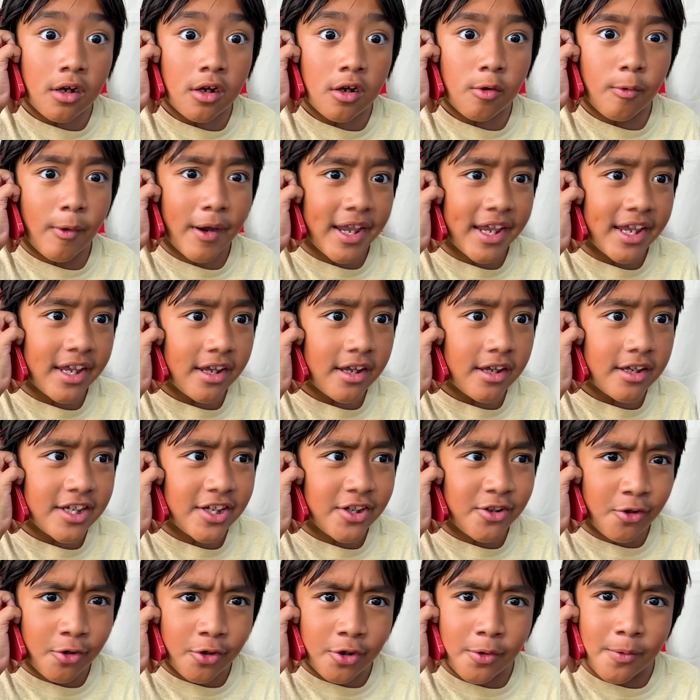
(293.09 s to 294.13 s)
Wait, you
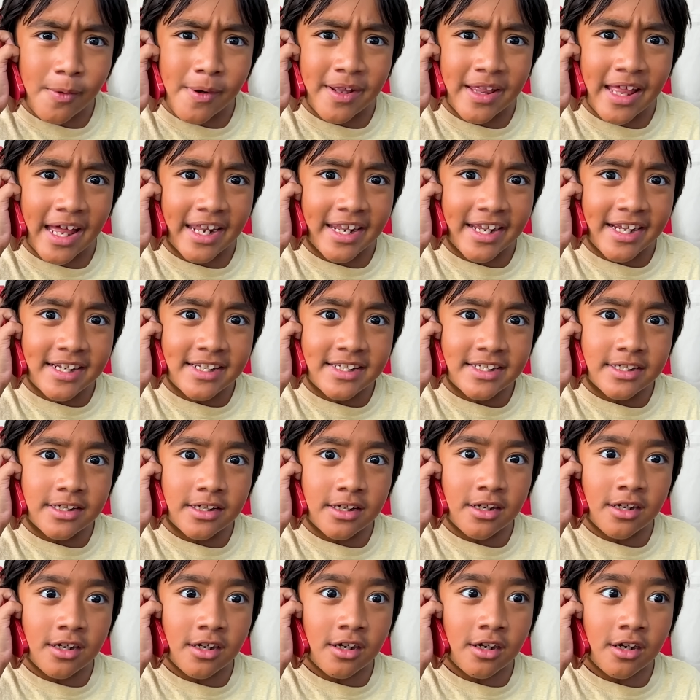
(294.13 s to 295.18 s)
don't know where that is?
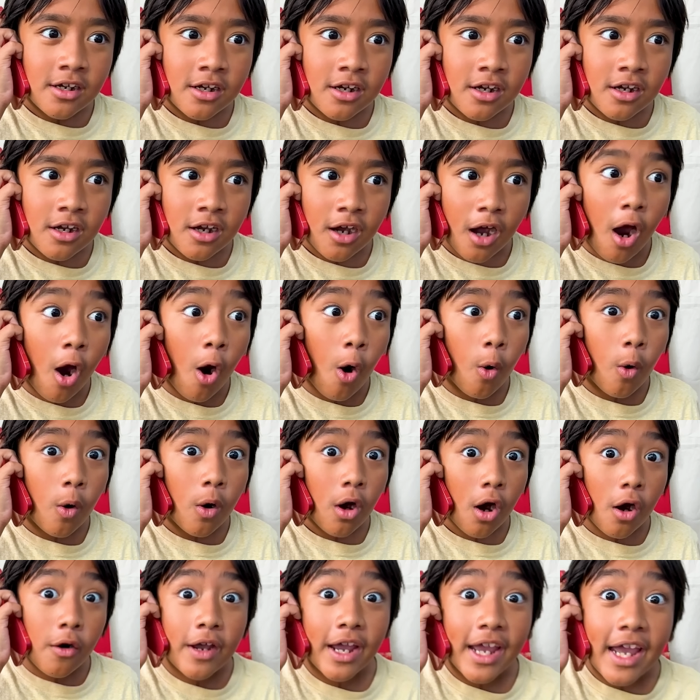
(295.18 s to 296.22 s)
Oh,
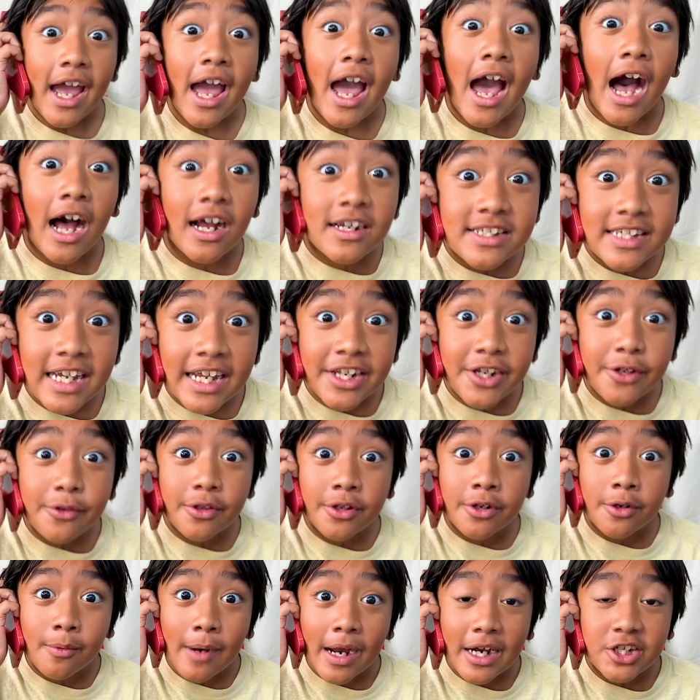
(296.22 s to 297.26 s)
okay. I'll send you the
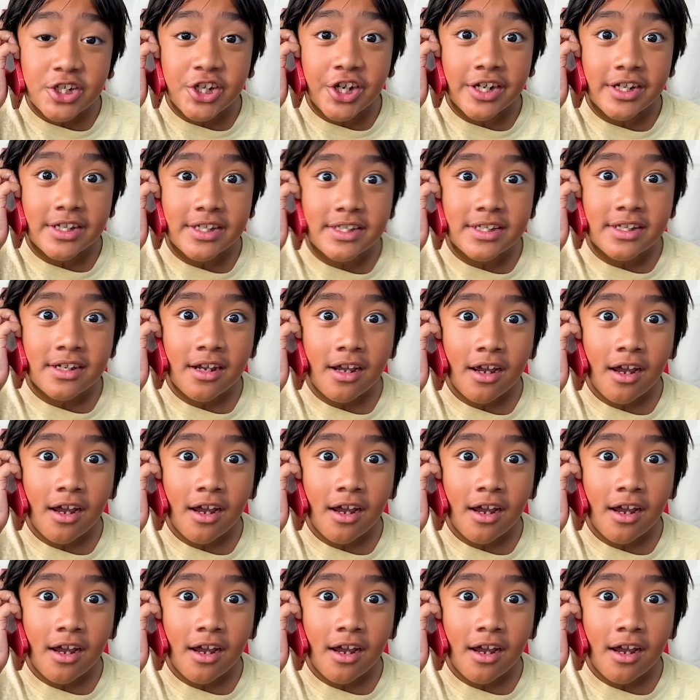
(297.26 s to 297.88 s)
directions.